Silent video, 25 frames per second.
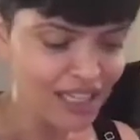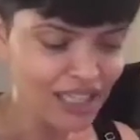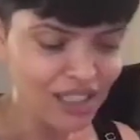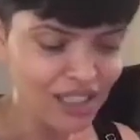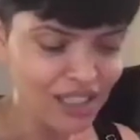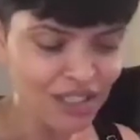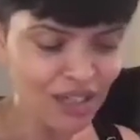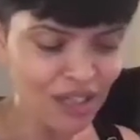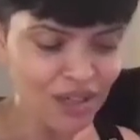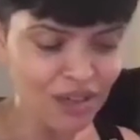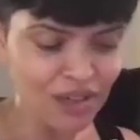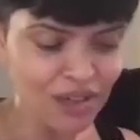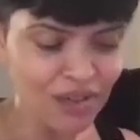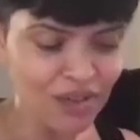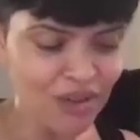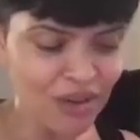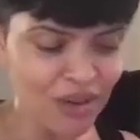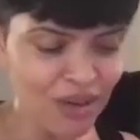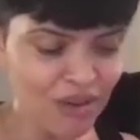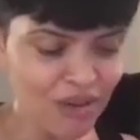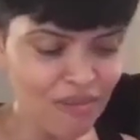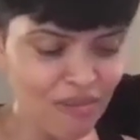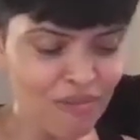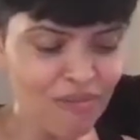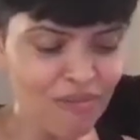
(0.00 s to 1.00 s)
So
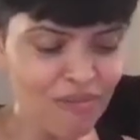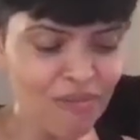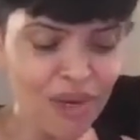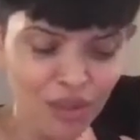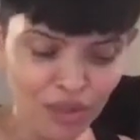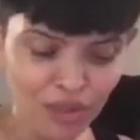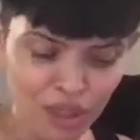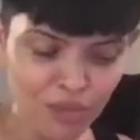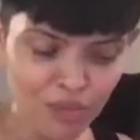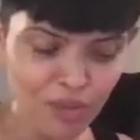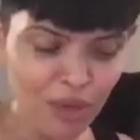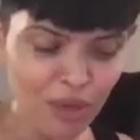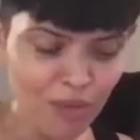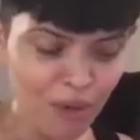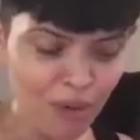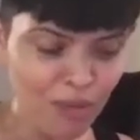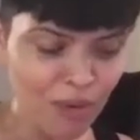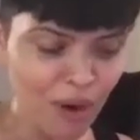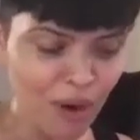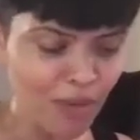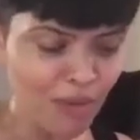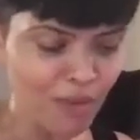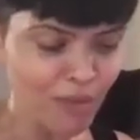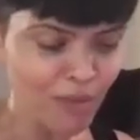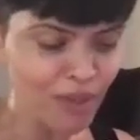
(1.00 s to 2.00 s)
most people
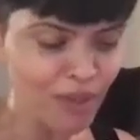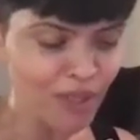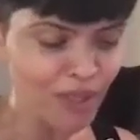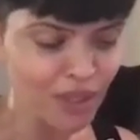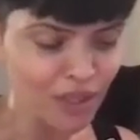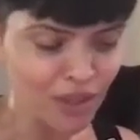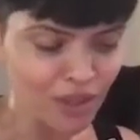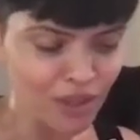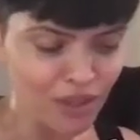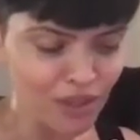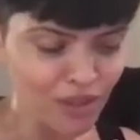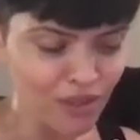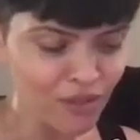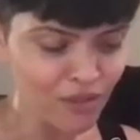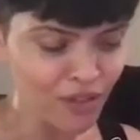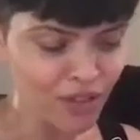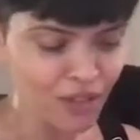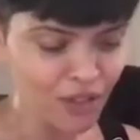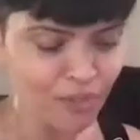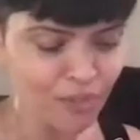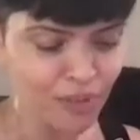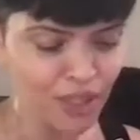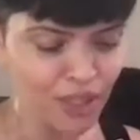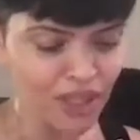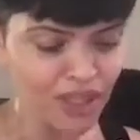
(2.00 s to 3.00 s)
probably know you for
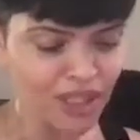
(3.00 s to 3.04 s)
your book,